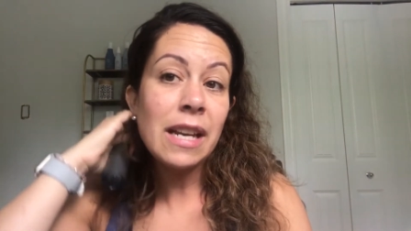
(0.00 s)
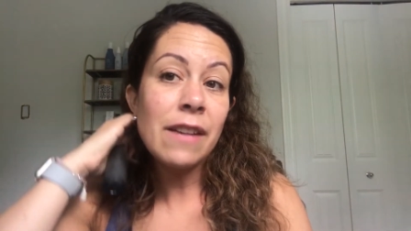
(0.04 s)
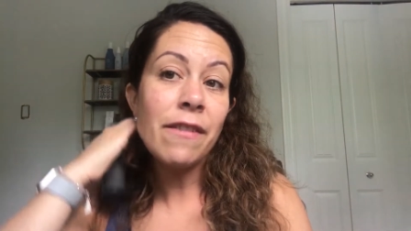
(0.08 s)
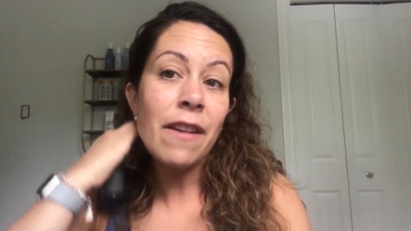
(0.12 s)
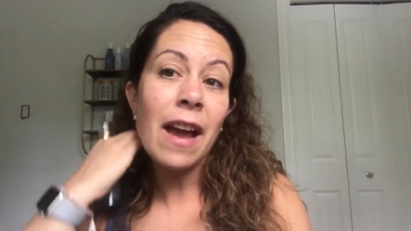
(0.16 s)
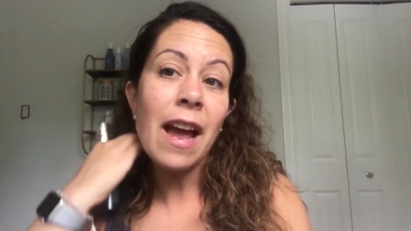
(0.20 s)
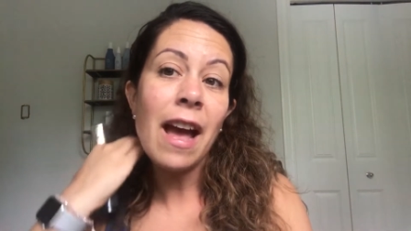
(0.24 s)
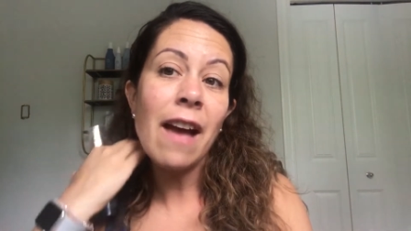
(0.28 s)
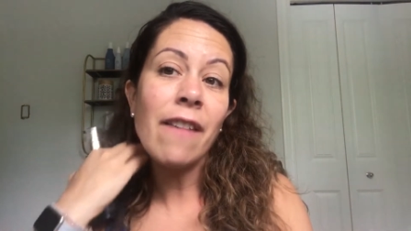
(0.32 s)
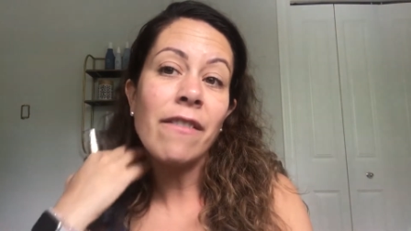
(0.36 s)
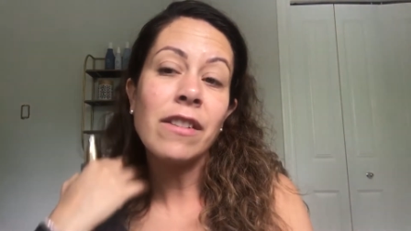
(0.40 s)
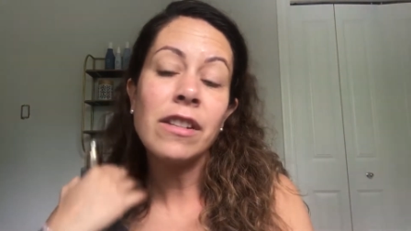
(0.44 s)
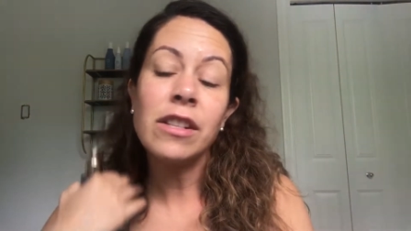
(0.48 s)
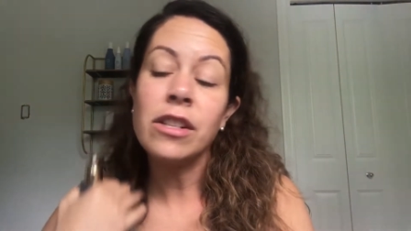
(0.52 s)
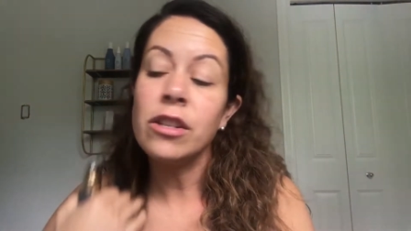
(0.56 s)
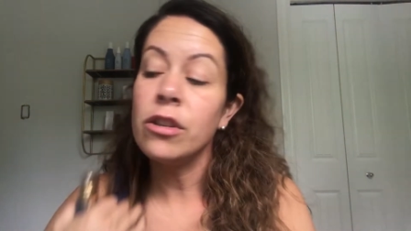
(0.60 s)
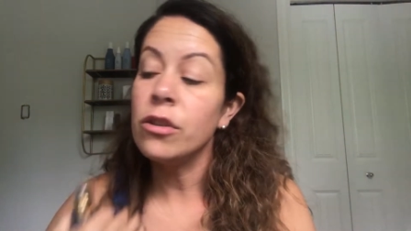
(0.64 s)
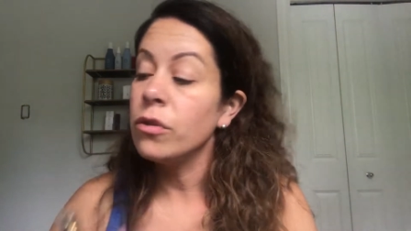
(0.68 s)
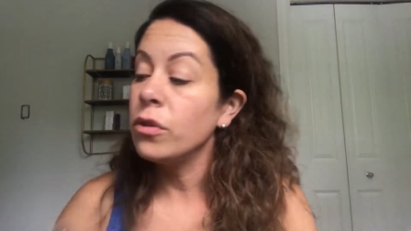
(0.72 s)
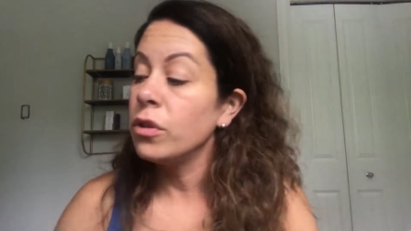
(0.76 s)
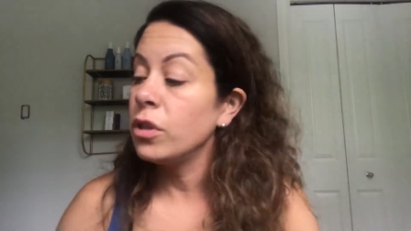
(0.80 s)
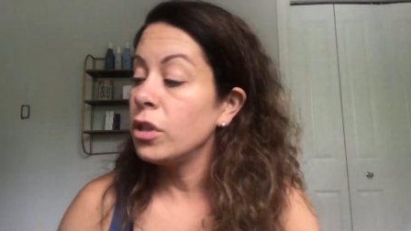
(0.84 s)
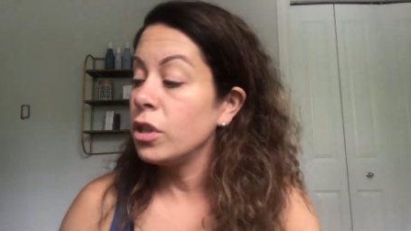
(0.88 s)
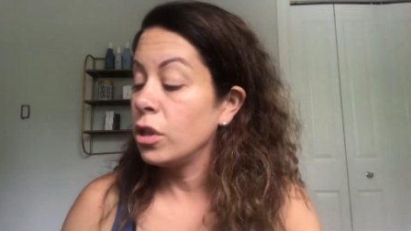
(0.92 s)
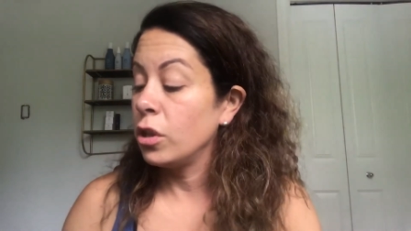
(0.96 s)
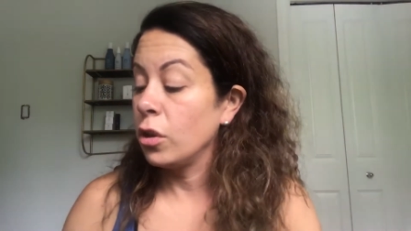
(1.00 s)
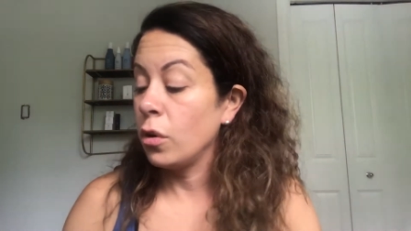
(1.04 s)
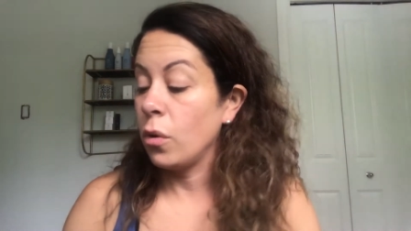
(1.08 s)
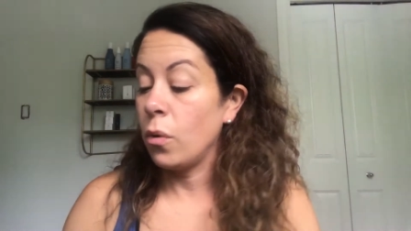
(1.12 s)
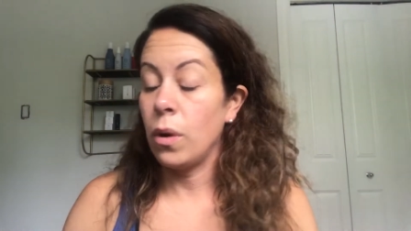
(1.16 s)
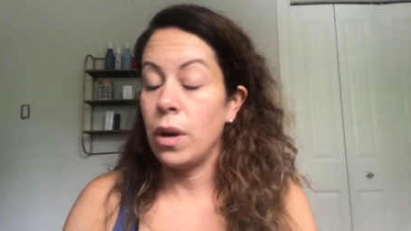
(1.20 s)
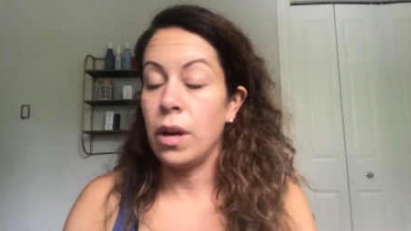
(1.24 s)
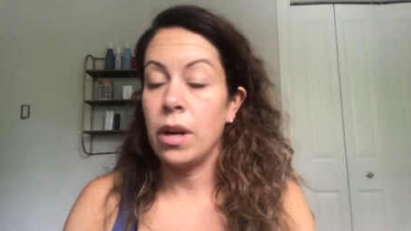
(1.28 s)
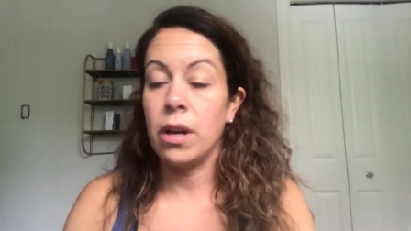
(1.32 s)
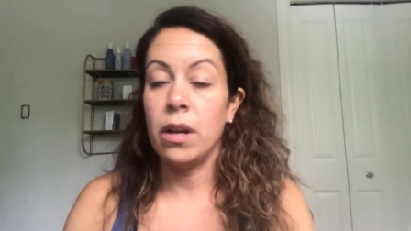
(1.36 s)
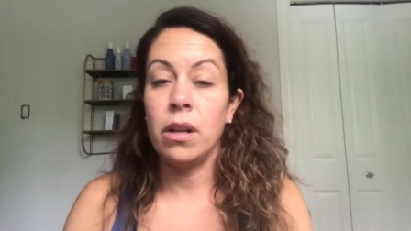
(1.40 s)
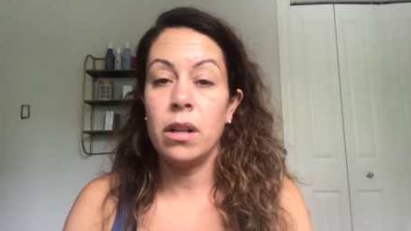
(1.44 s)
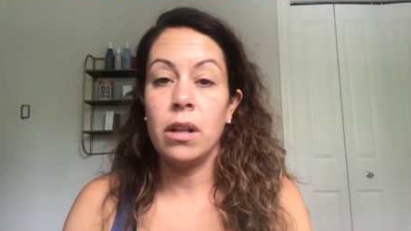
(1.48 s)
if I haven't used the
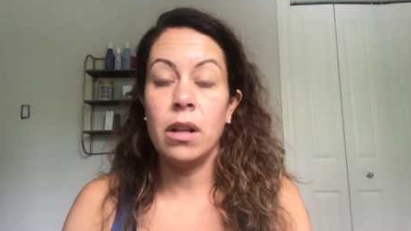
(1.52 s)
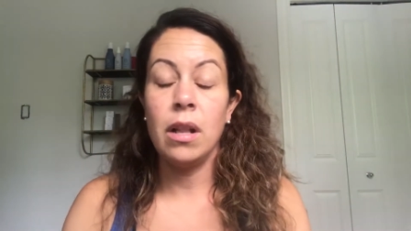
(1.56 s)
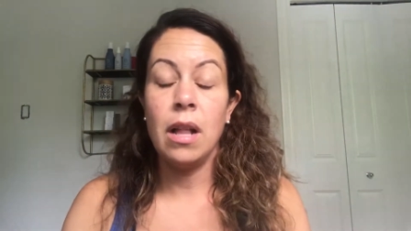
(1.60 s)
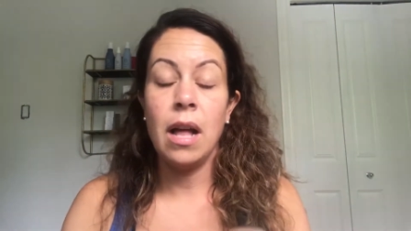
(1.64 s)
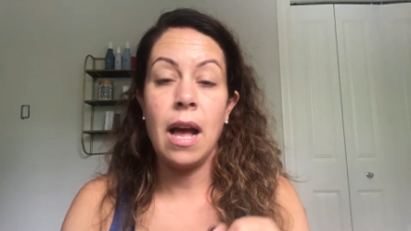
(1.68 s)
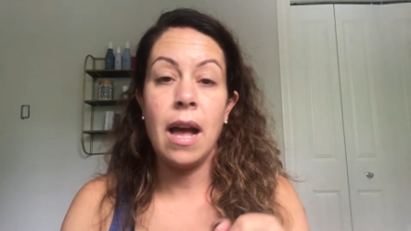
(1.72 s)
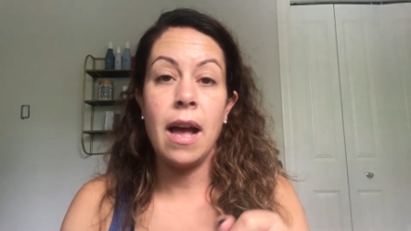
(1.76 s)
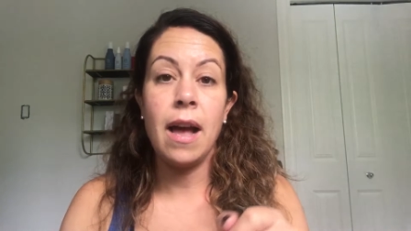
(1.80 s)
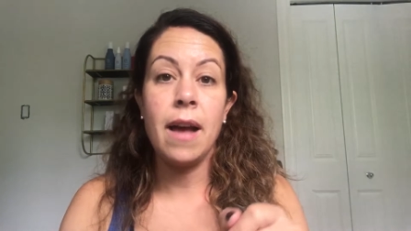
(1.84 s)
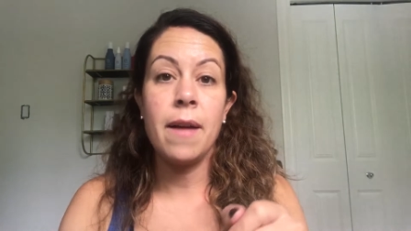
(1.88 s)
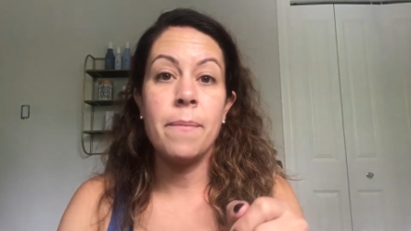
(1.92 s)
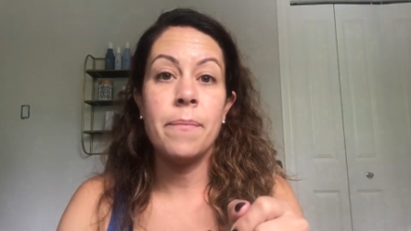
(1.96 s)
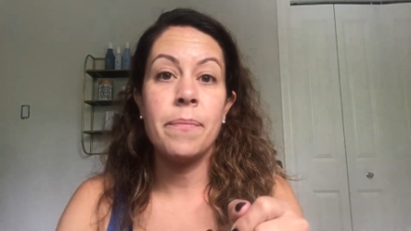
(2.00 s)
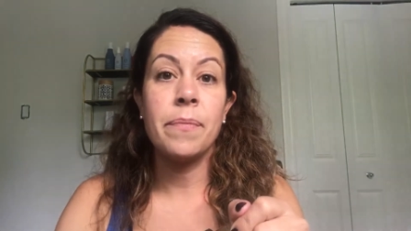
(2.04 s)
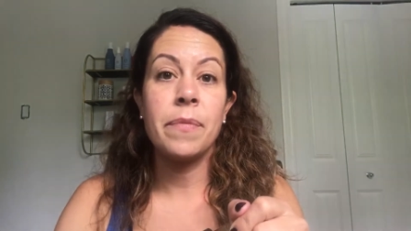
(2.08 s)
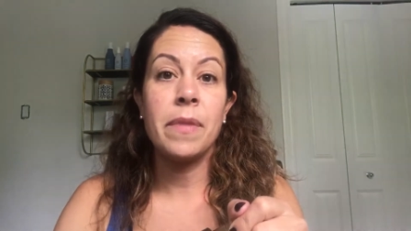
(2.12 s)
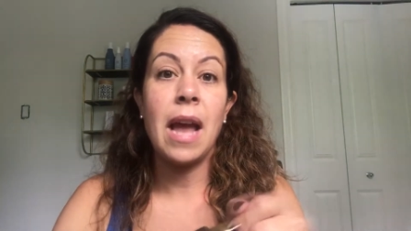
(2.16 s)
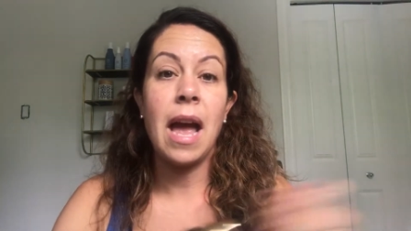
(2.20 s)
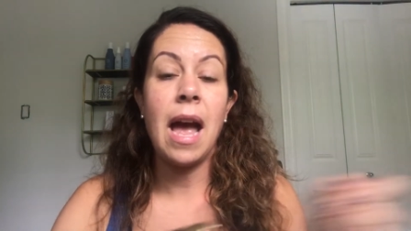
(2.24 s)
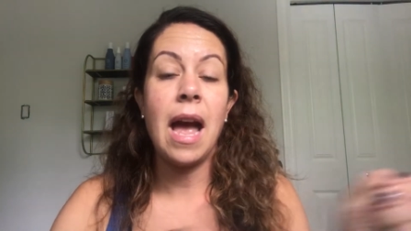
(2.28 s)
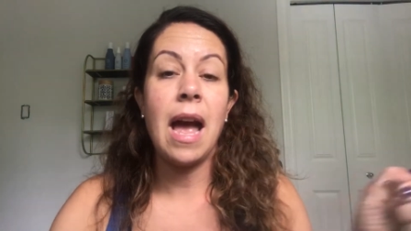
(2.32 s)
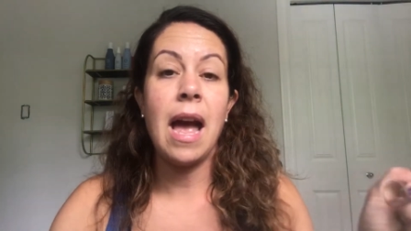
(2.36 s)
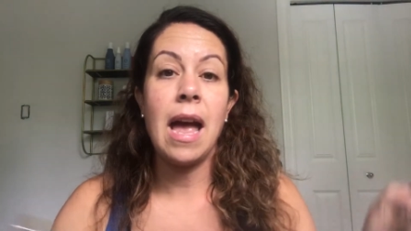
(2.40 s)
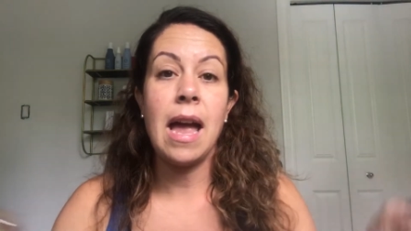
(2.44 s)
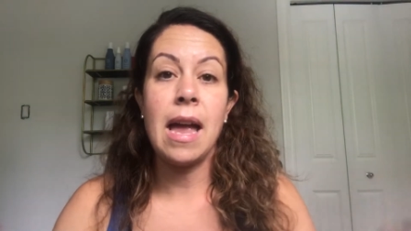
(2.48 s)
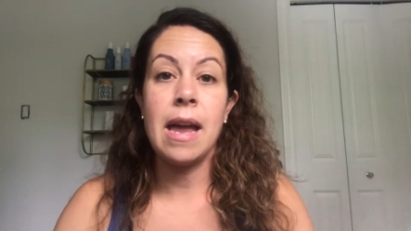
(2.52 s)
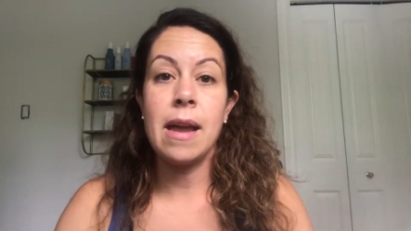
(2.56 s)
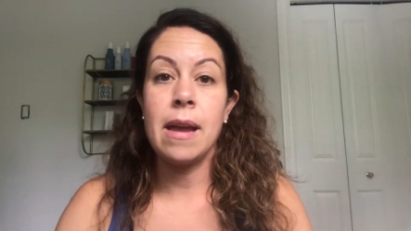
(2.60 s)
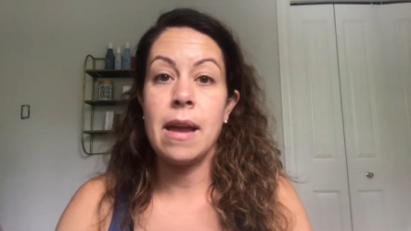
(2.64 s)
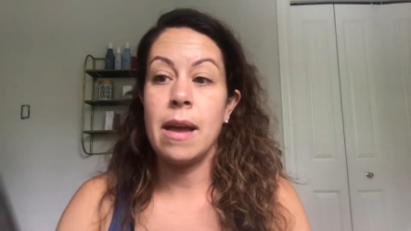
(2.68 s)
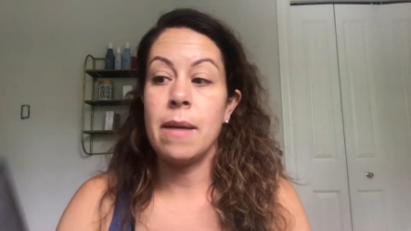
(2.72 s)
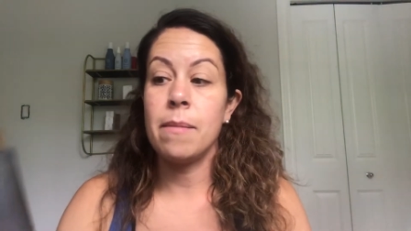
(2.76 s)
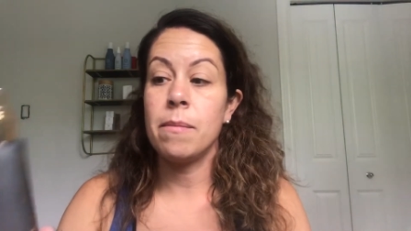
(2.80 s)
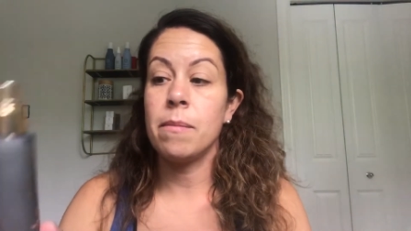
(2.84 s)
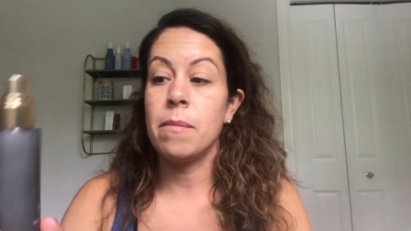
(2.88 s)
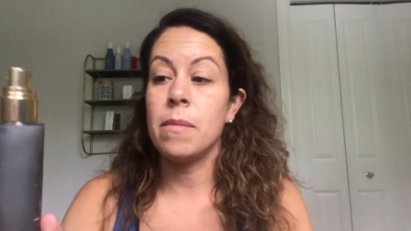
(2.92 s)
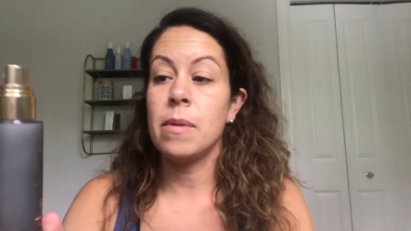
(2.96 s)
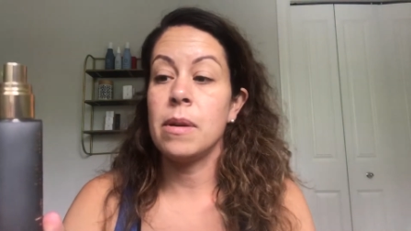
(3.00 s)
oil, um, I
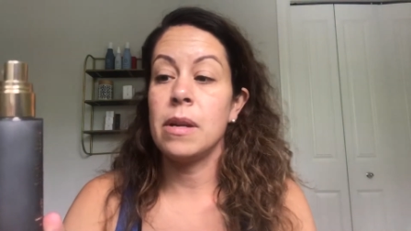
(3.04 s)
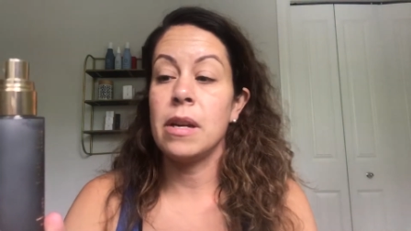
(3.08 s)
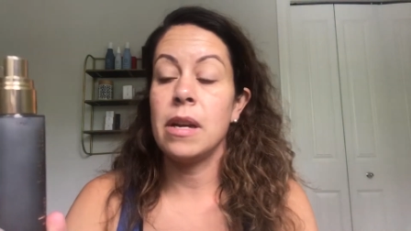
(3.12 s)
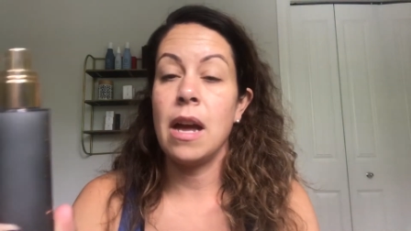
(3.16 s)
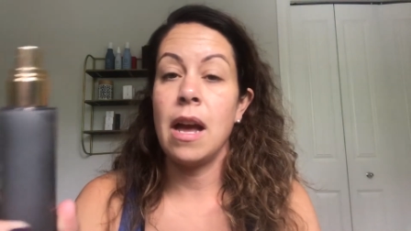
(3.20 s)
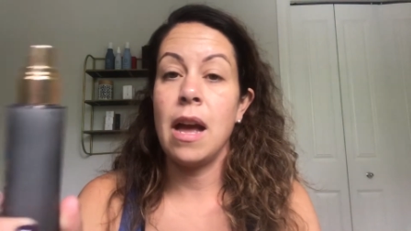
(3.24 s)
am